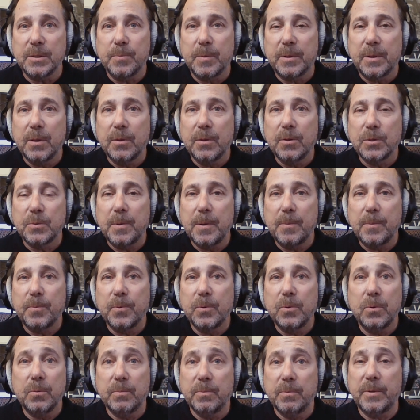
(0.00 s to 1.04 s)
But then there's people
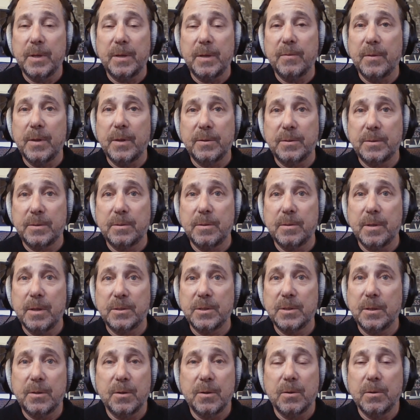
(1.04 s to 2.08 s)
who they
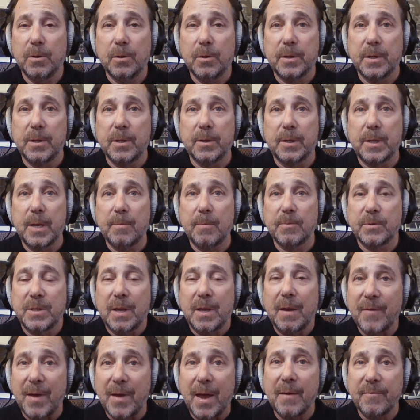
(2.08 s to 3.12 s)
sit there and look in the camera and say,
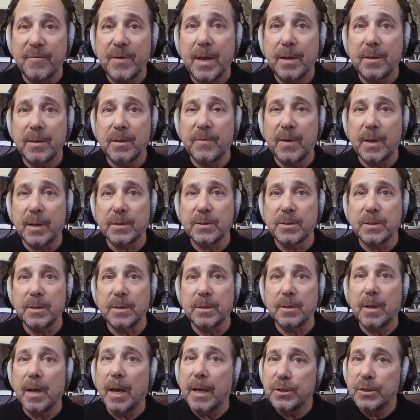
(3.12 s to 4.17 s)
I've had the
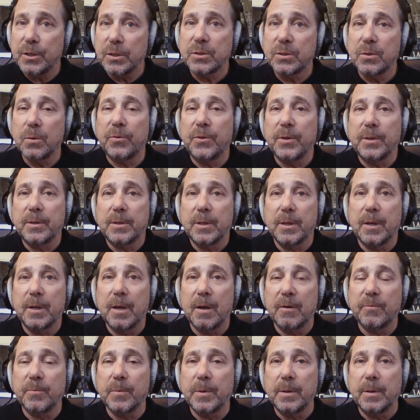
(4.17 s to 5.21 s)
vaccine. I just don't think the
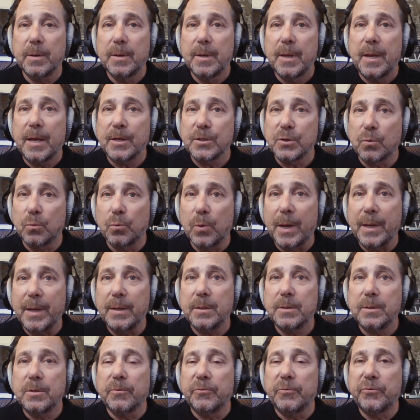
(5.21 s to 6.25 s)
government has a
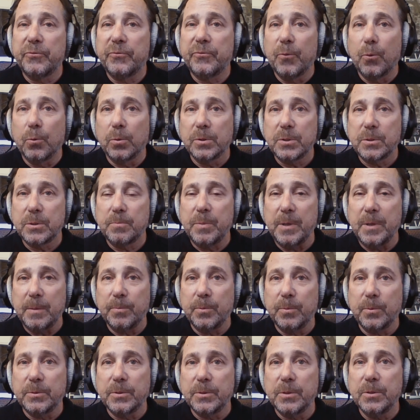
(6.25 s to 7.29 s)
right to force
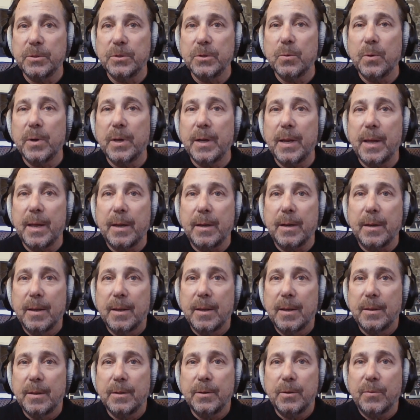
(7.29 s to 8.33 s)
people to do it. And,
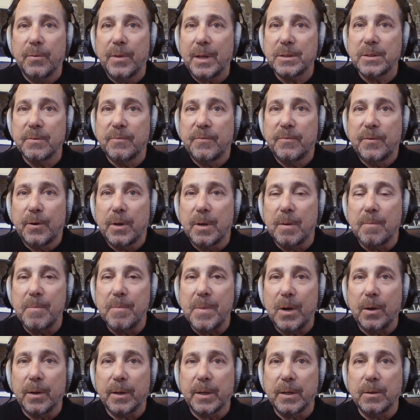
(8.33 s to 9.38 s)
that's a very
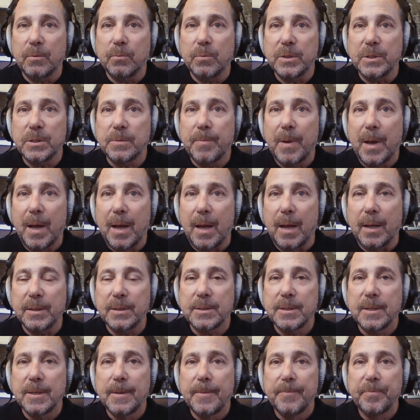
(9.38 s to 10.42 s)
American response.